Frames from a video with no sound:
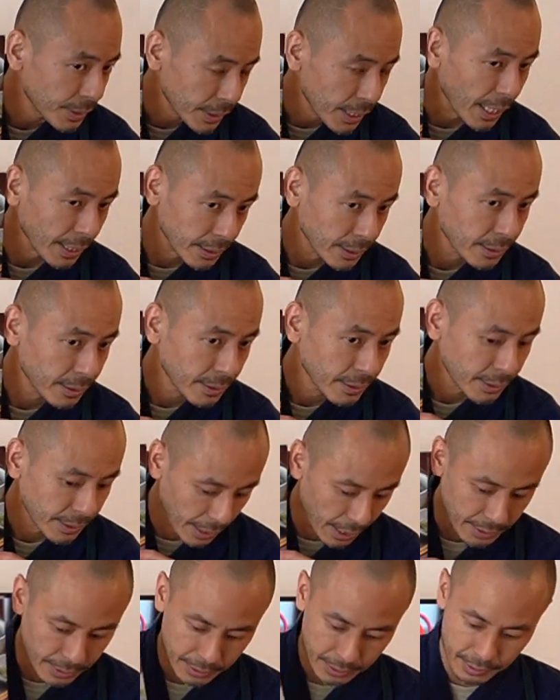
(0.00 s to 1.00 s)
Yes.
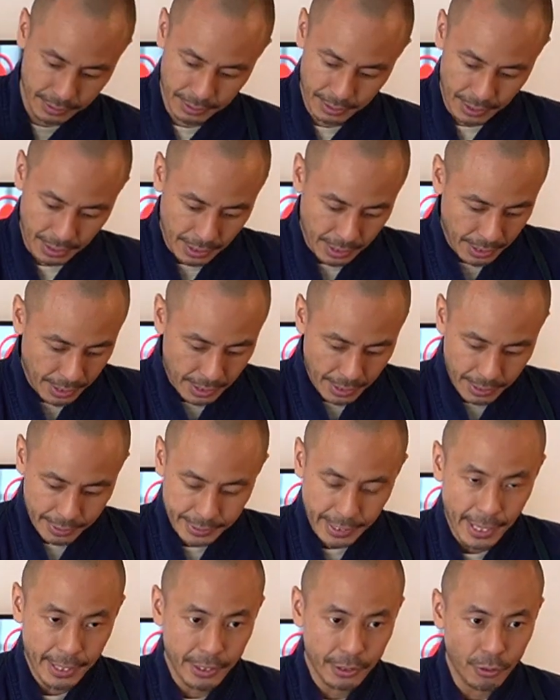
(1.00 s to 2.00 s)

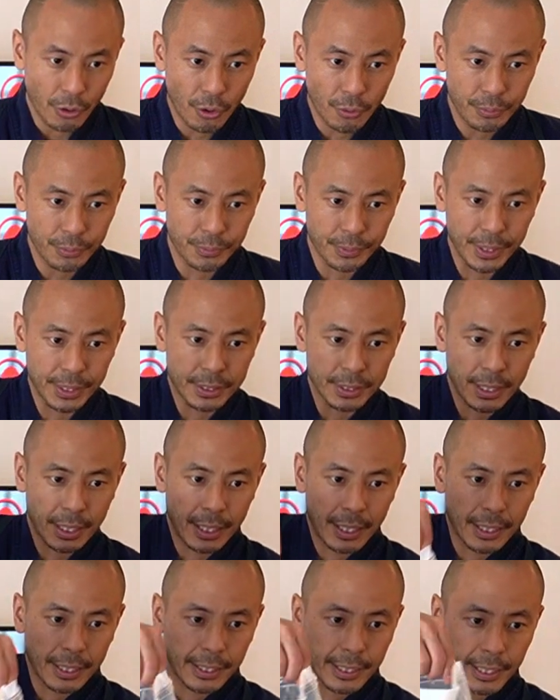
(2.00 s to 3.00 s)
Taking off is
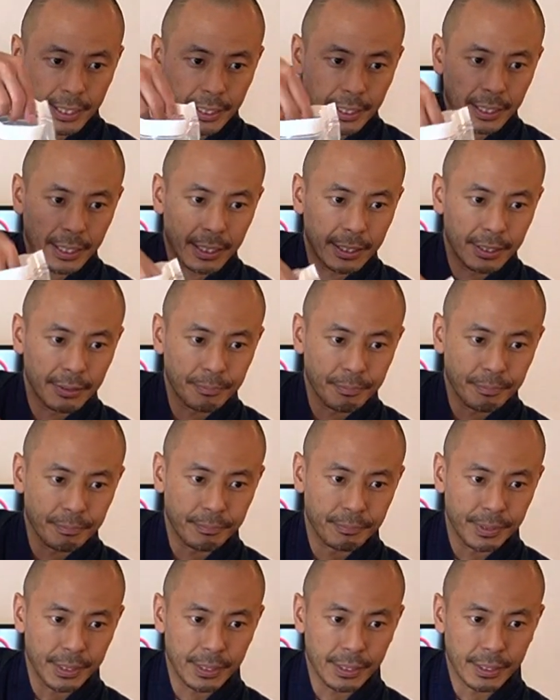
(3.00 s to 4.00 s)
kind of
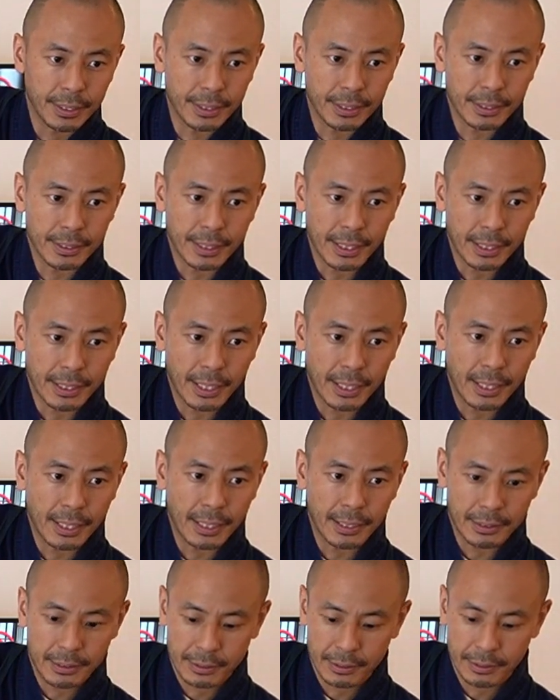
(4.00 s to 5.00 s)
the like
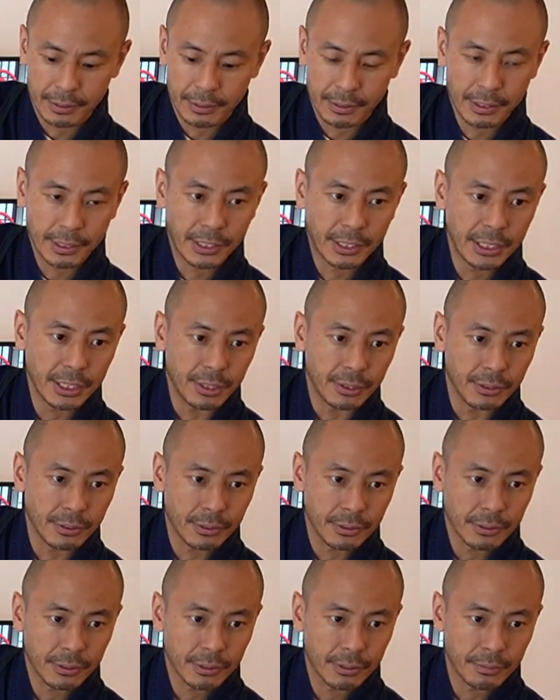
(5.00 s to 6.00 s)
a seed,
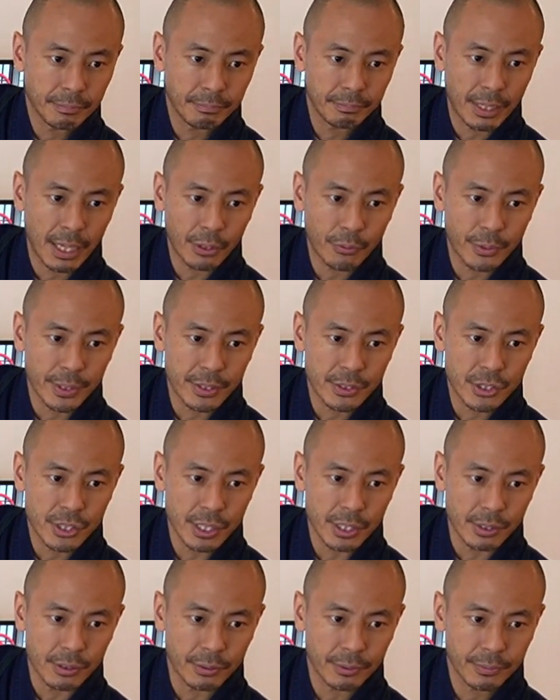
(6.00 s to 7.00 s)
buckwheat
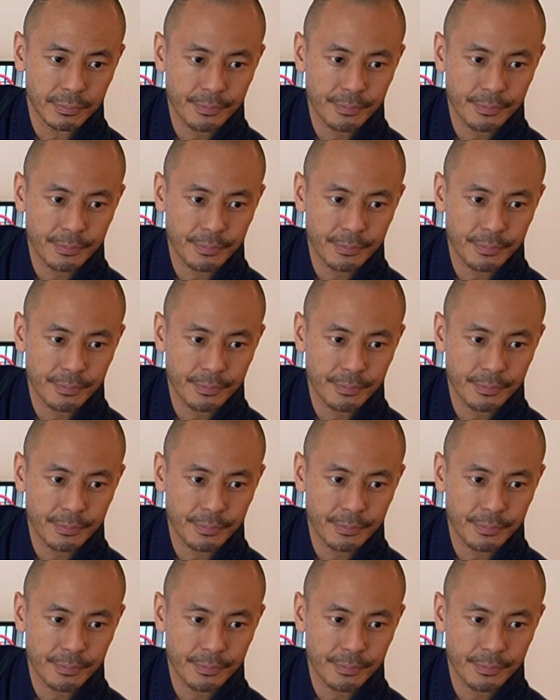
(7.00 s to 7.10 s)
seed.